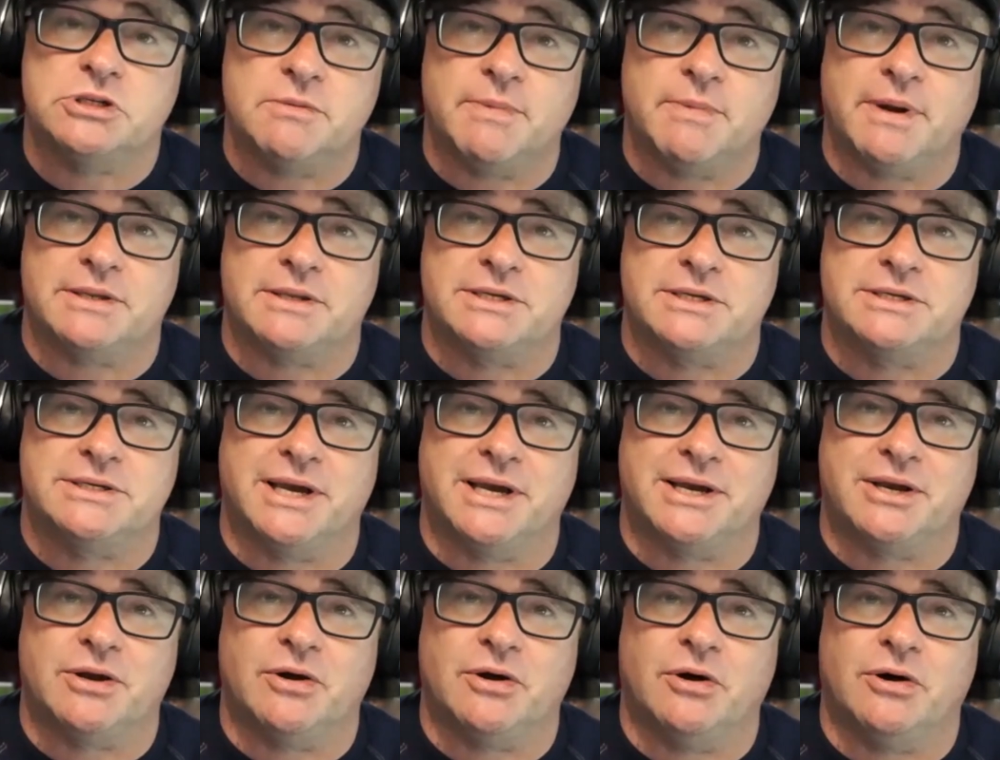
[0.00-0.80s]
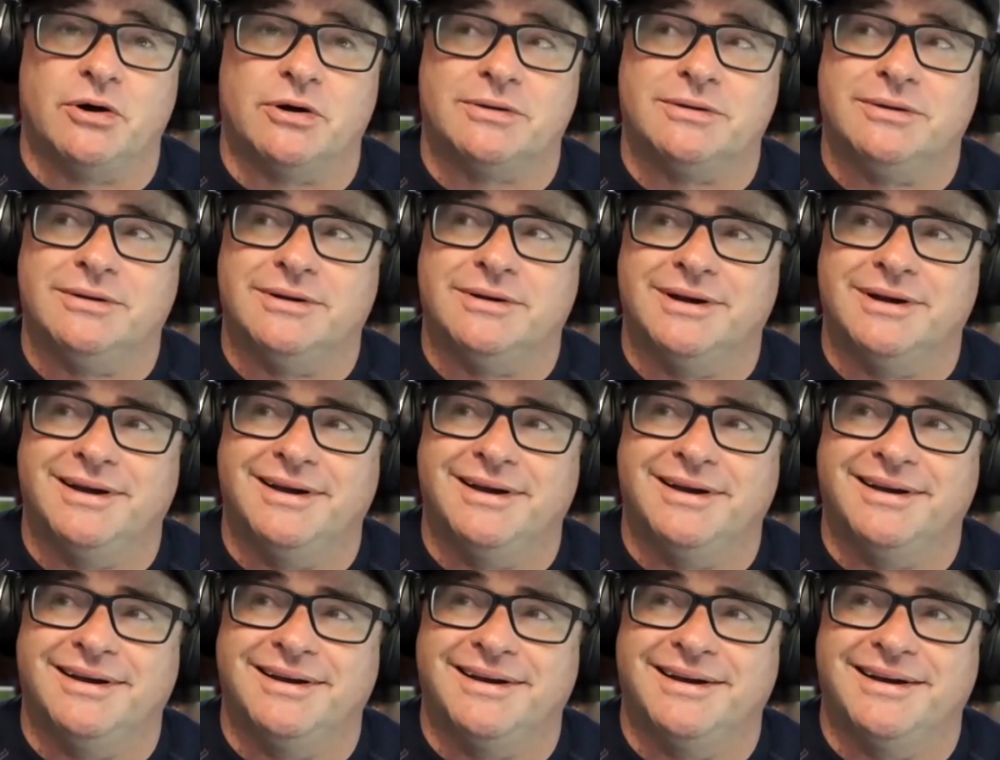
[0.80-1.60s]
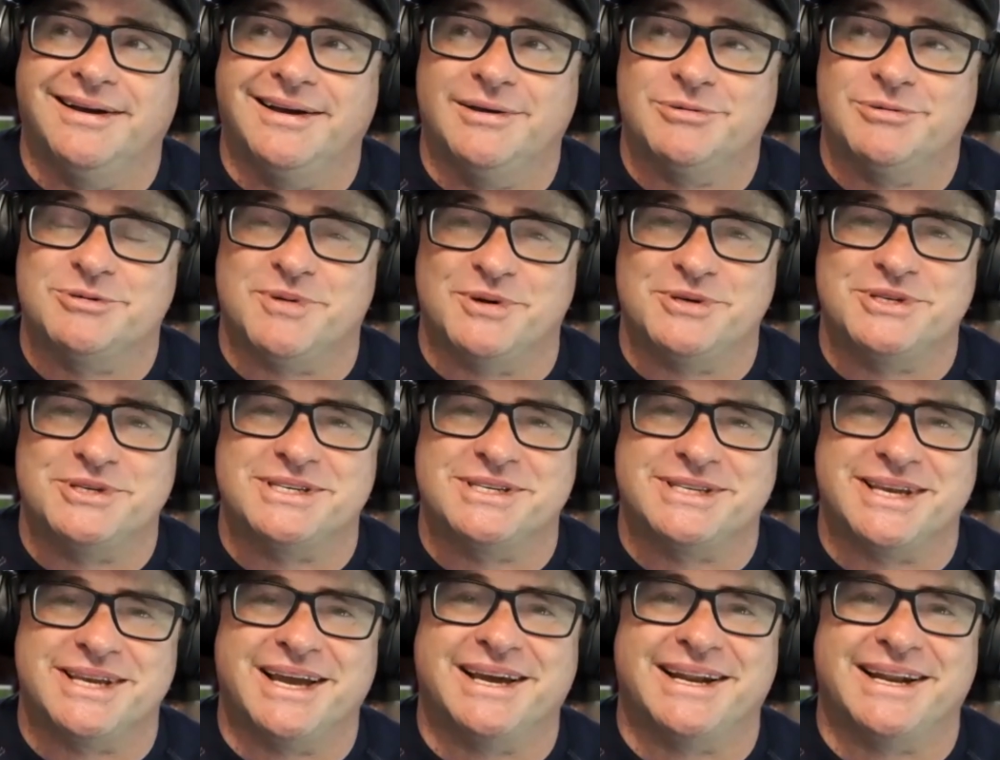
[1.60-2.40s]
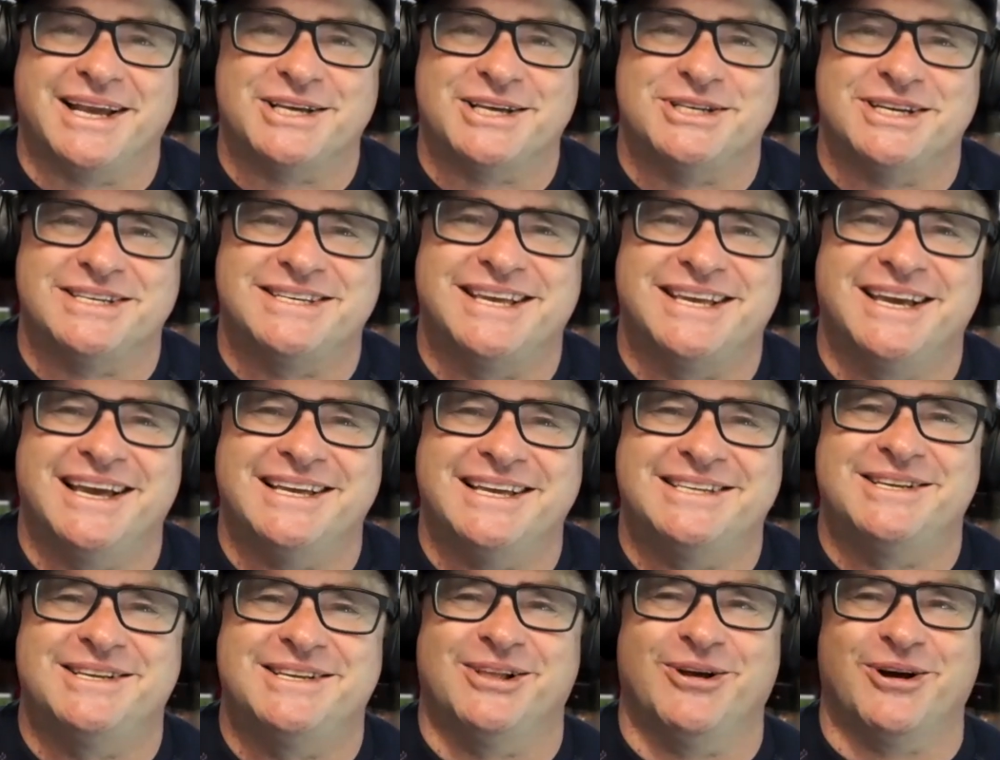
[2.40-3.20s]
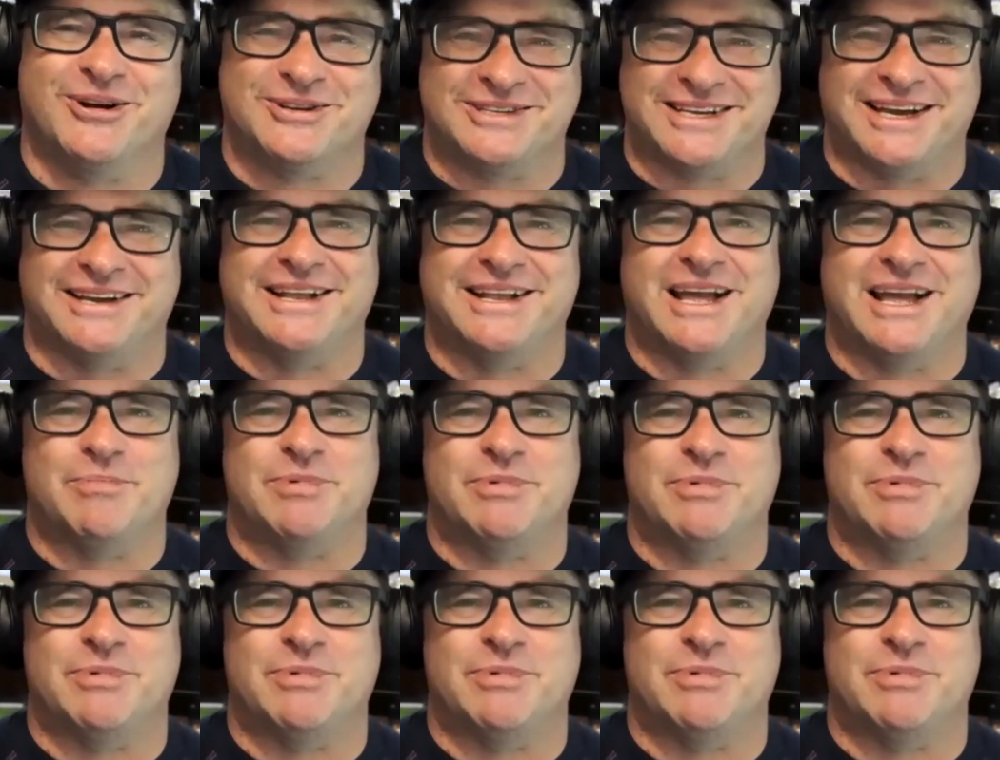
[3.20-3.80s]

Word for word: about to take on, it was supposed to start actually as lockdown happened